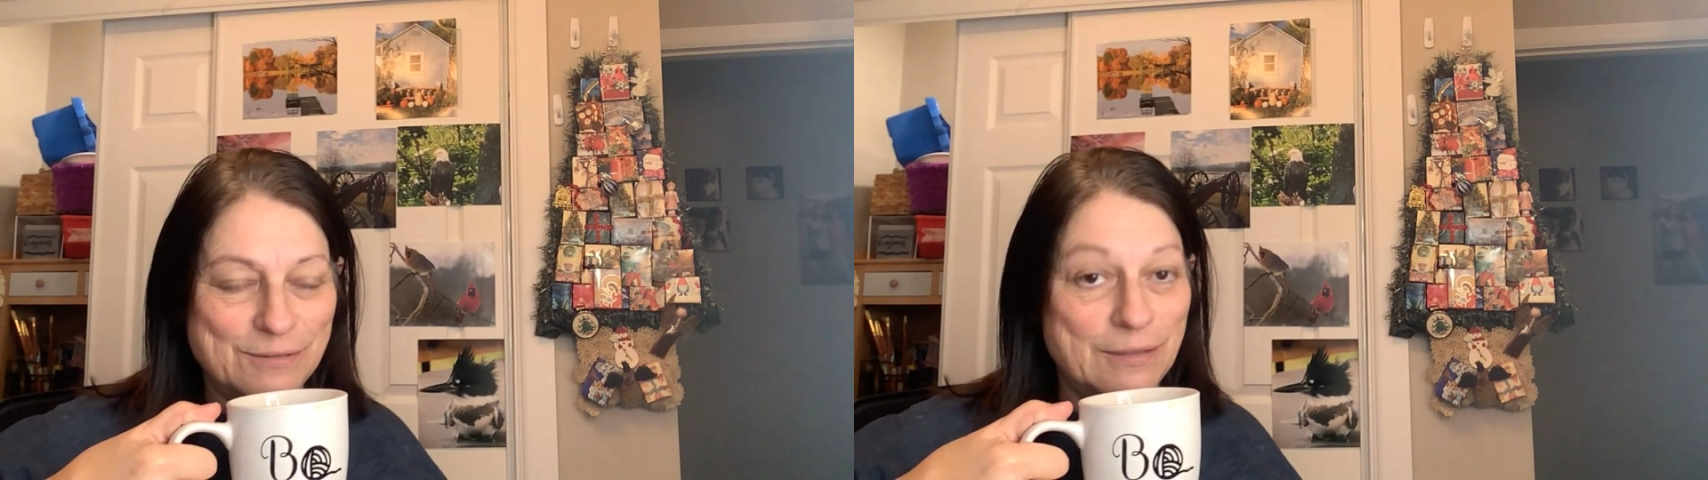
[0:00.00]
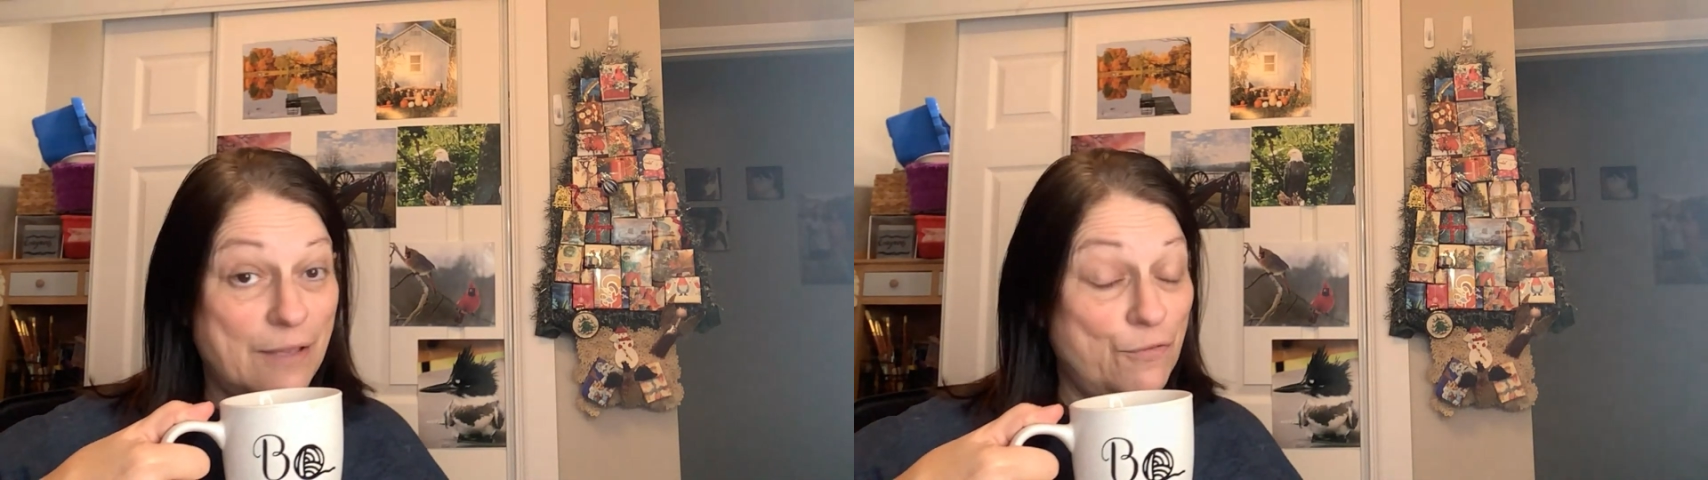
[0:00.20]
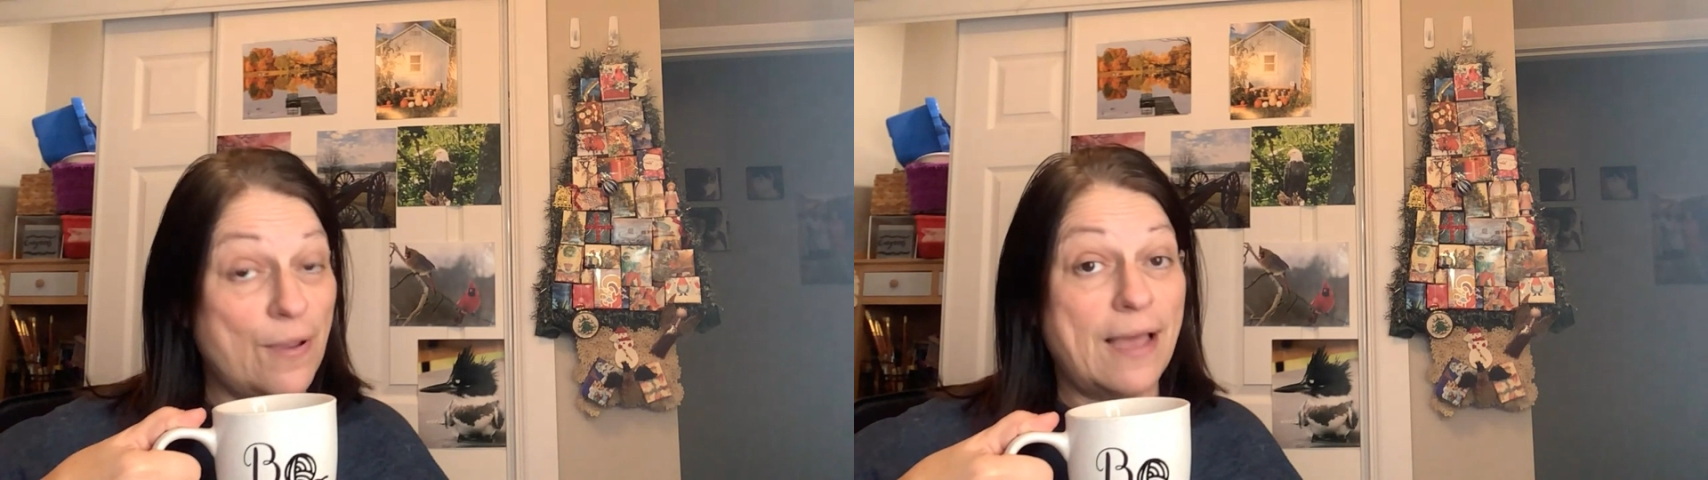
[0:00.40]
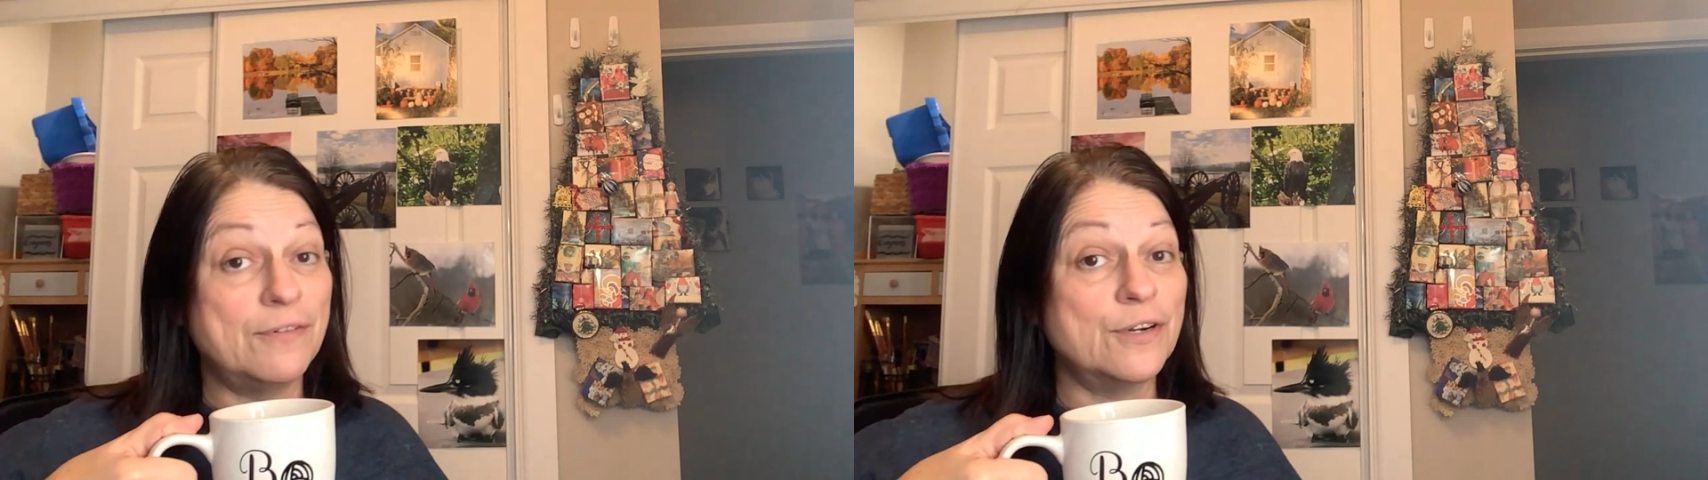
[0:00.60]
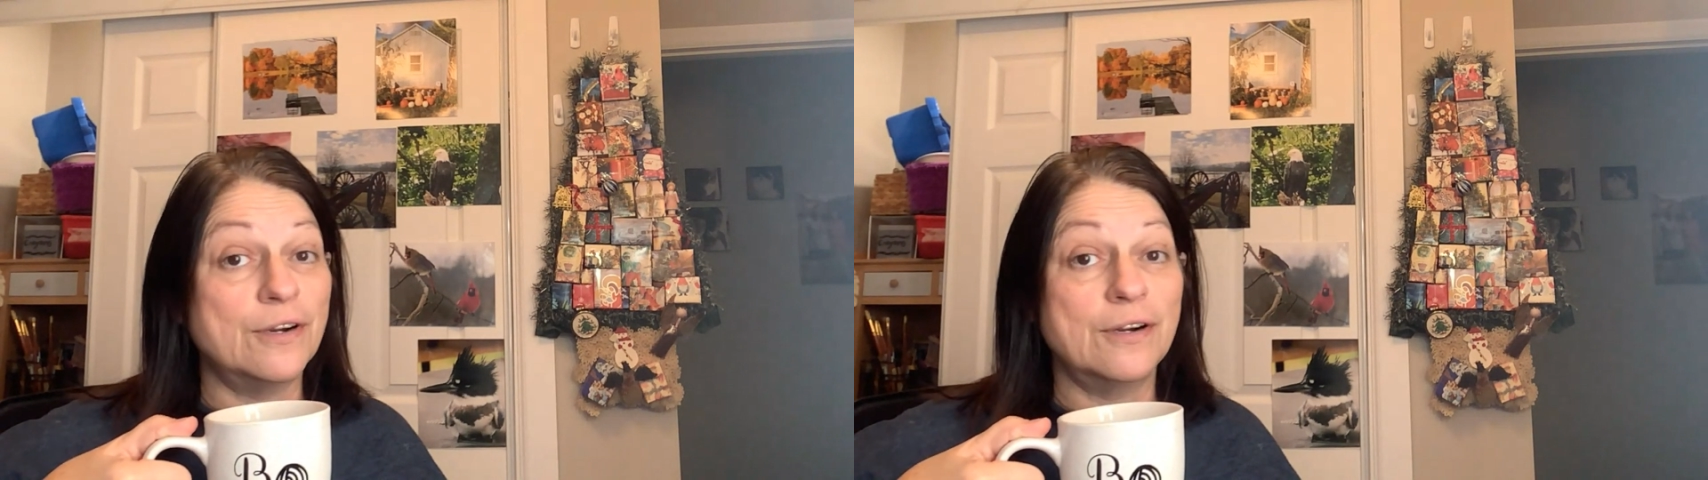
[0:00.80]
if you
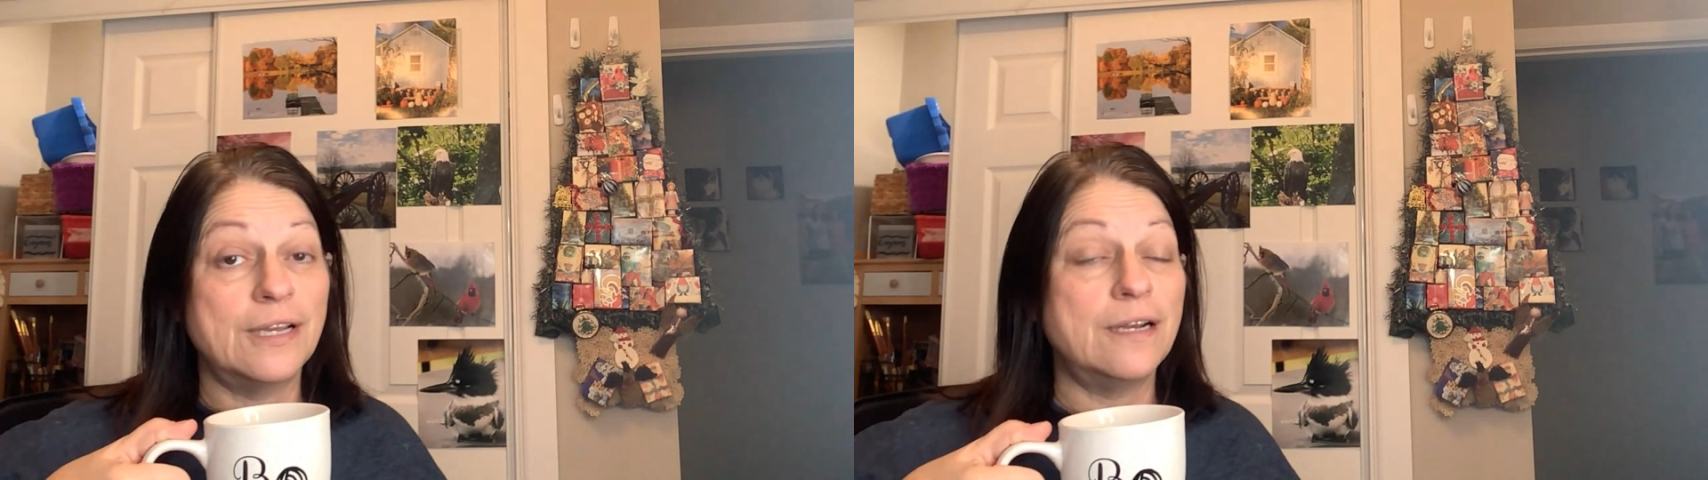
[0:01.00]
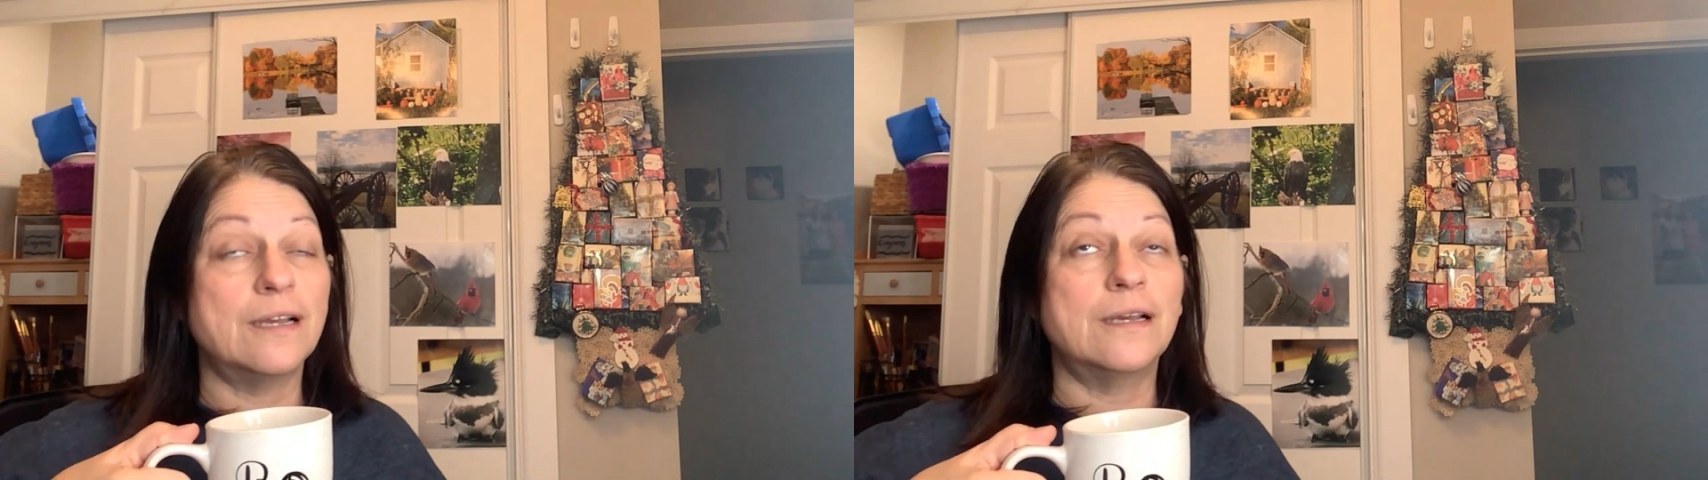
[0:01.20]
haven't heard it,